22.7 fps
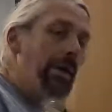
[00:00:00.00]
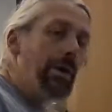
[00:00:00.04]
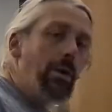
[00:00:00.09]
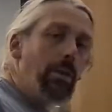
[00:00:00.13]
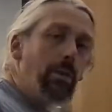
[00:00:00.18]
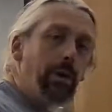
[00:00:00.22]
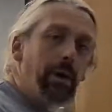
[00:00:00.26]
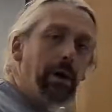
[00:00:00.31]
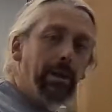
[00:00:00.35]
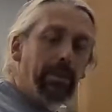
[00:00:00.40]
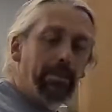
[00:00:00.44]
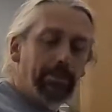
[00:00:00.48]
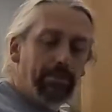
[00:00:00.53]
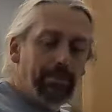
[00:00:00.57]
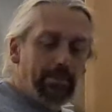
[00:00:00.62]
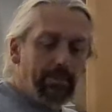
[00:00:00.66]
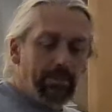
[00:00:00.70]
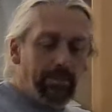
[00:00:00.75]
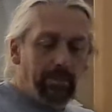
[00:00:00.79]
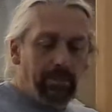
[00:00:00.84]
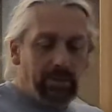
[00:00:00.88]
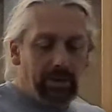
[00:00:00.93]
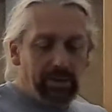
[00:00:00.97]
know why.
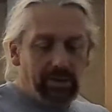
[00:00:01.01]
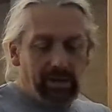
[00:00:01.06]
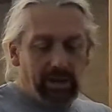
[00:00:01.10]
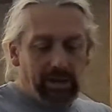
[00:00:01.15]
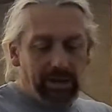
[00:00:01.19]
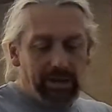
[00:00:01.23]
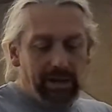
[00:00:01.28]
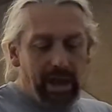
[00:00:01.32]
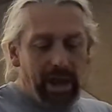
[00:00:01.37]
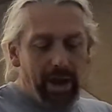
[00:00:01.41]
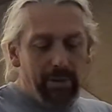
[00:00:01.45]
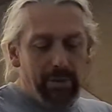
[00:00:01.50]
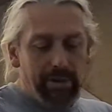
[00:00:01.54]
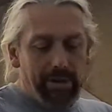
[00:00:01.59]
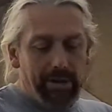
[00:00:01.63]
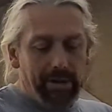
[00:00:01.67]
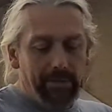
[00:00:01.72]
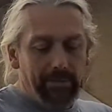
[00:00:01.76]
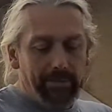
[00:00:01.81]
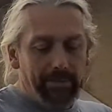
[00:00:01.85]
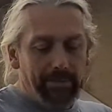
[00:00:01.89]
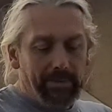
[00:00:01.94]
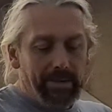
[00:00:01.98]
So I carried
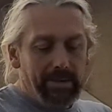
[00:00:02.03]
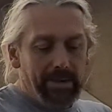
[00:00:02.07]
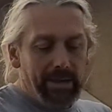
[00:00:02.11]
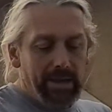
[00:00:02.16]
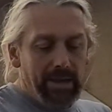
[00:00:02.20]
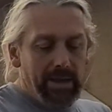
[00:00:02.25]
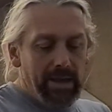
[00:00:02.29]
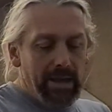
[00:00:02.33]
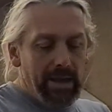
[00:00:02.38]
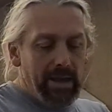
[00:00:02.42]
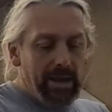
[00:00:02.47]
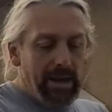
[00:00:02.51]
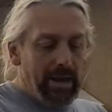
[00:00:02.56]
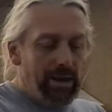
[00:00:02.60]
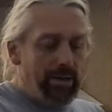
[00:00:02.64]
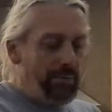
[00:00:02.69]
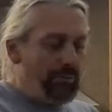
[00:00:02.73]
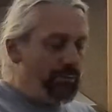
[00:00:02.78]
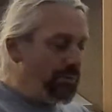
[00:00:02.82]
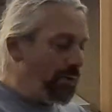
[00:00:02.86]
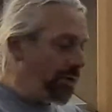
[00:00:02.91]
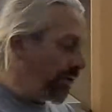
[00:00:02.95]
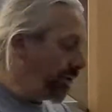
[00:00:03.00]
it in a
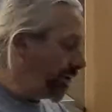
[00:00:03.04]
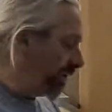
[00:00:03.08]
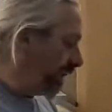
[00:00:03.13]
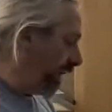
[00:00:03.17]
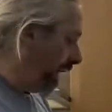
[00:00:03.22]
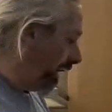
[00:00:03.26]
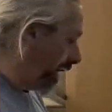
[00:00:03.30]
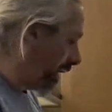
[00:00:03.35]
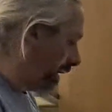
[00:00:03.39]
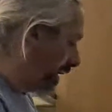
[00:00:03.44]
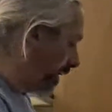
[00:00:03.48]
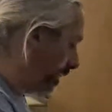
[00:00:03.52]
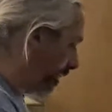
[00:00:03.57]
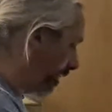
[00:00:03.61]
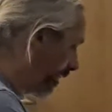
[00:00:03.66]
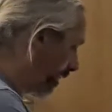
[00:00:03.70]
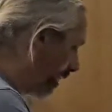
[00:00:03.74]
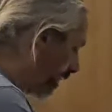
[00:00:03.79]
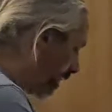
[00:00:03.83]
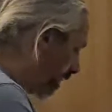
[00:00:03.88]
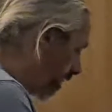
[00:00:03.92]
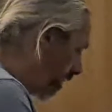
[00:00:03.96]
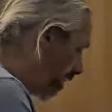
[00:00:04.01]
rucksack
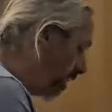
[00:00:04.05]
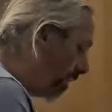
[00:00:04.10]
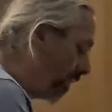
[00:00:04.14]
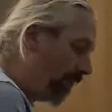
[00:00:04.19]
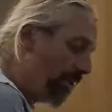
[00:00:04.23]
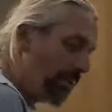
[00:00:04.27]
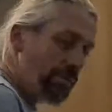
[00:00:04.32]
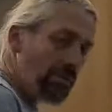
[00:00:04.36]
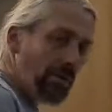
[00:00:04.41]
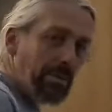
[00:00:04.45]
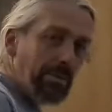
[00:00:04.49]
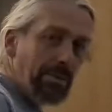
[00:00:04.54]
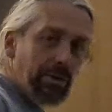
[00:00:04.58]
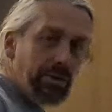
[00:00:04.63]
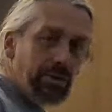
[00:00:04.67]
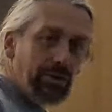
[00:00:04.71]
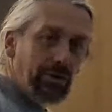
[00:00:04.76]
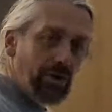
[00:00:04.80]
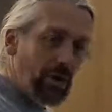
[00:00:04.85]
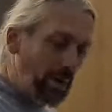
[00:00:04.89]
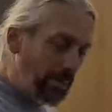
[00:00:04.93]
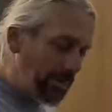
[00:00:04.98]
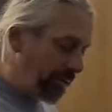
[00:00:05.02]
from the
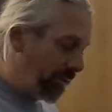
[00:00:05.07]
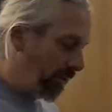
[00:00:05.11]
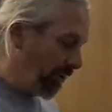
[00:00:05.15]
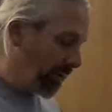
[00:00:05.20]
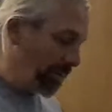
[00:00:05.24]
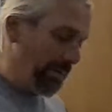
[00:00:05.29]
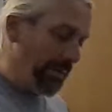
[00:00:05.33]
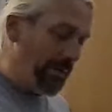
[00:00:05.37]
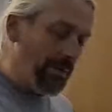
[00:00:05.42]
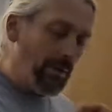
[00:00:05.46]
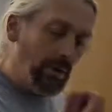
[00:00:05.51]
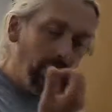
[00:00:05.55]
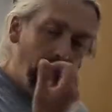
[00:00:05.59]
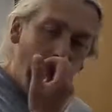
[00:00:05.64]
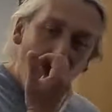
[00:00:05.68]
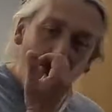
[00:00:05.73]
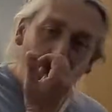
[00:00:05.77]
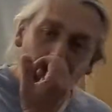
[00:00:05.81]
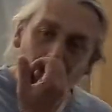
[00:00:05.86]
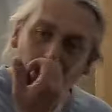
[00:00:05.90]
shop just before.